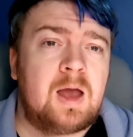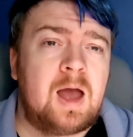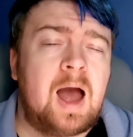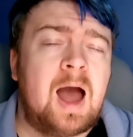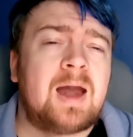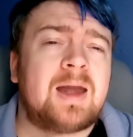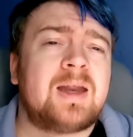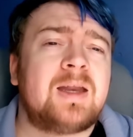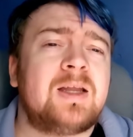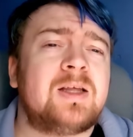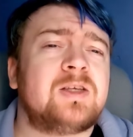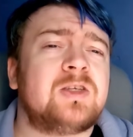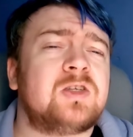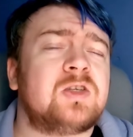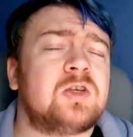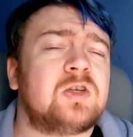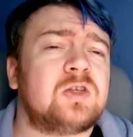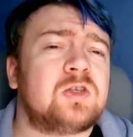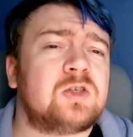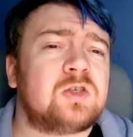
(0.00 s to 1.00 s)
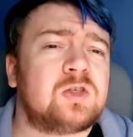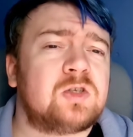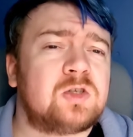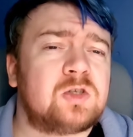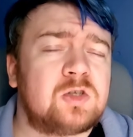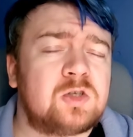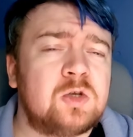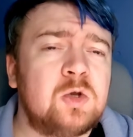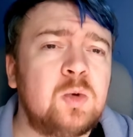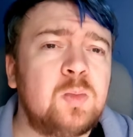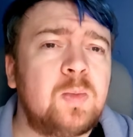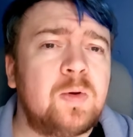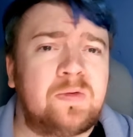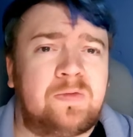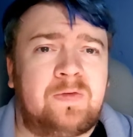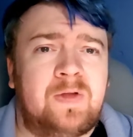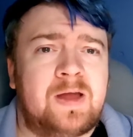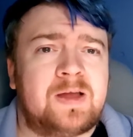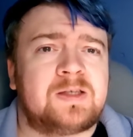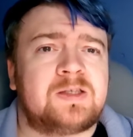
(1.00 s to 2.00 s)
And it is super
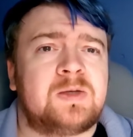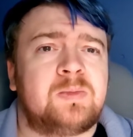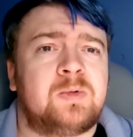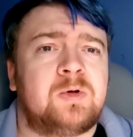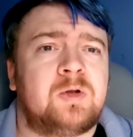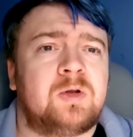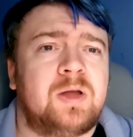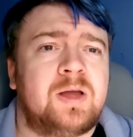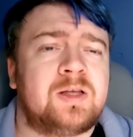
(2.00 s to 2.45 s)
flexible.